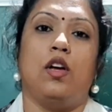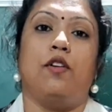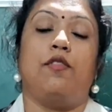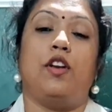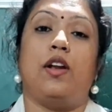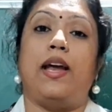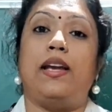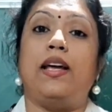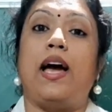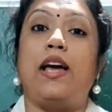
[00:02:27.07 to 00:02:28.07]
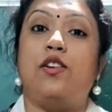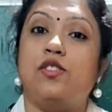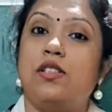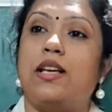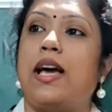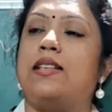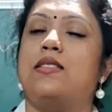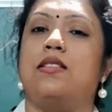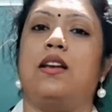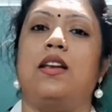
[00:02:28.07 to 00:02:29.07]
When you are writing hydrogen gas
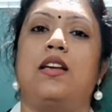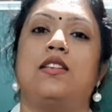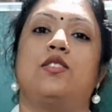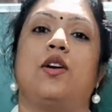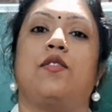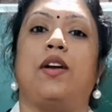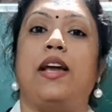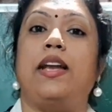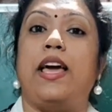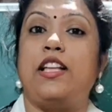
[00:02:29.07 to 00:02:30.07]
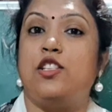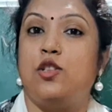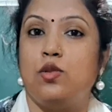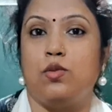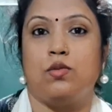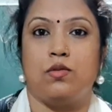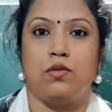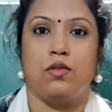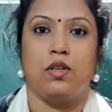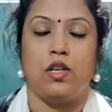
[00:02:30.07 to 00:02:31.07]
is released, you have to write H2.
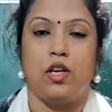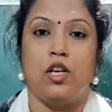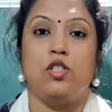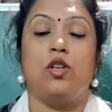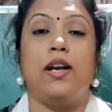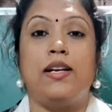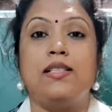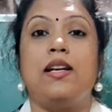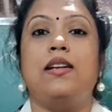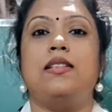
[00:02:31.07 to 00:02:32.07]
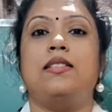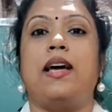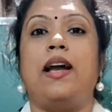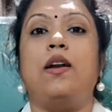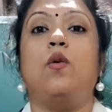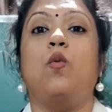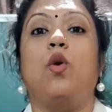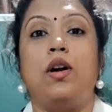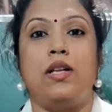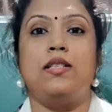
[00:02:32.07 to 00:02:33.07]
So let us understand
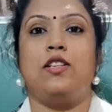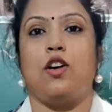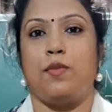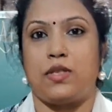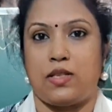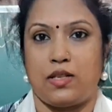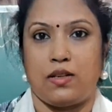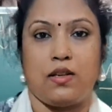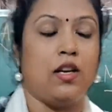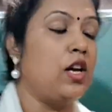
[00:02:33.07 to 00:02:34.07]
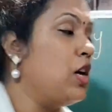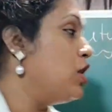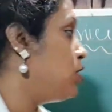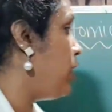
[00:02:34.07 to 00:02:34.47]
what is atomicity. So